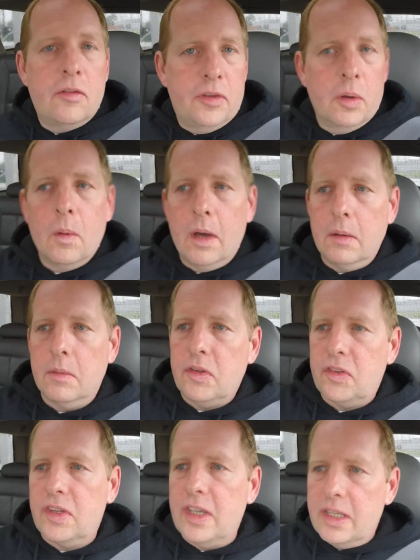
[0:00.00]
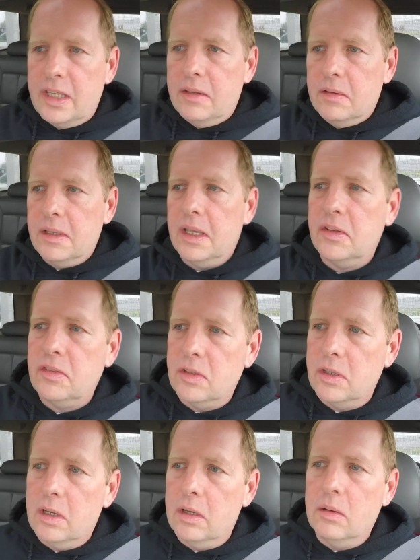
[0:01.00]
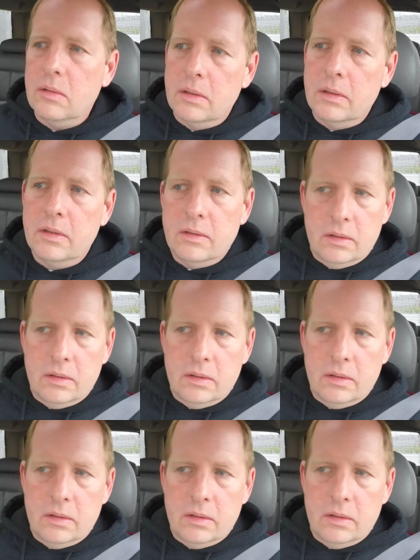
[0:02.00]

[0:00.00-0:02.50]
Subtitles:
you if you want a receipt, either yes or no.